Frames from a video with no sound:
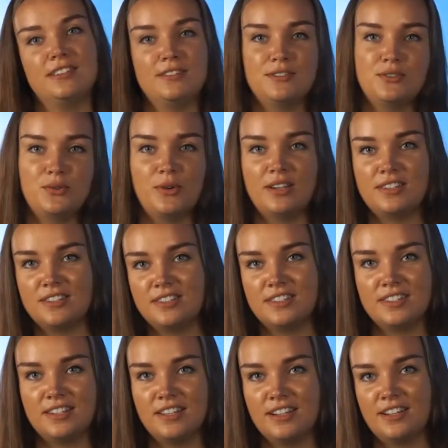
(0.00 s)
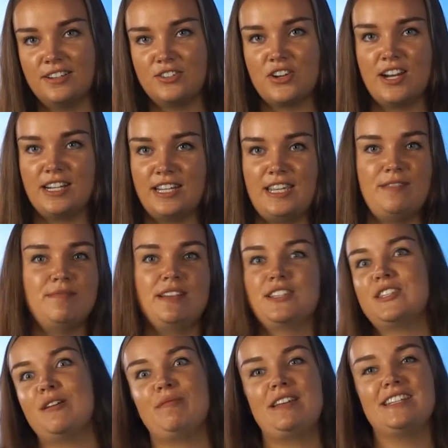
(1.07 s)
and twists, trying to keep my
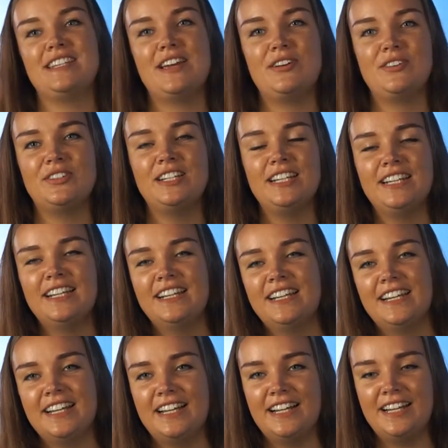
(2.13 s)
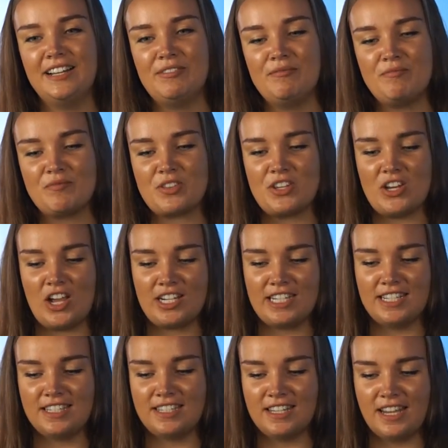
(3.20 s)
stomach down, not
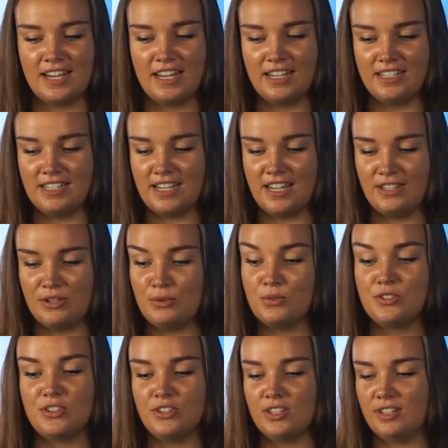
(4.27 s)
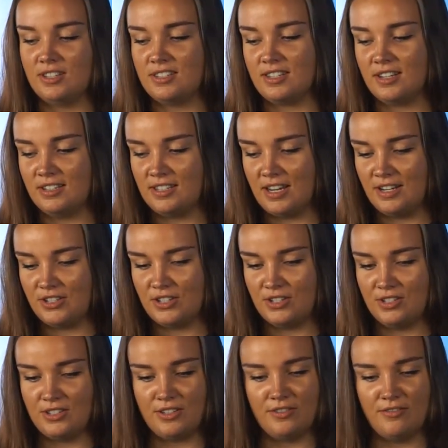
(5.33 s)
get sick, and to get used to the
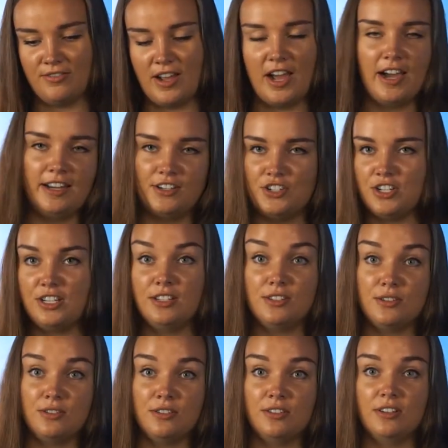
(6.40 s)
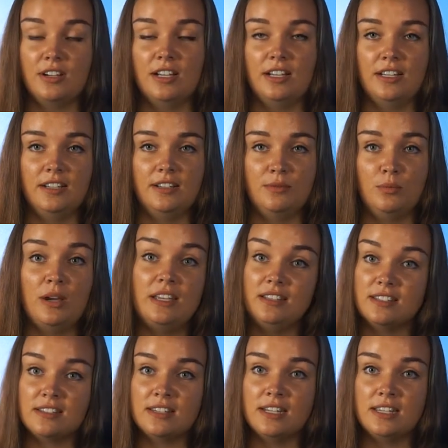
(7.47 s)
sensations of high G's or
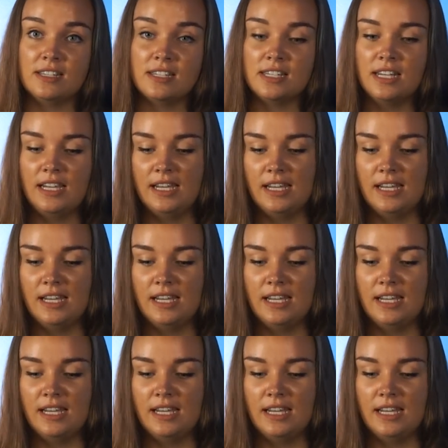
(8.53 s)
weightlessness.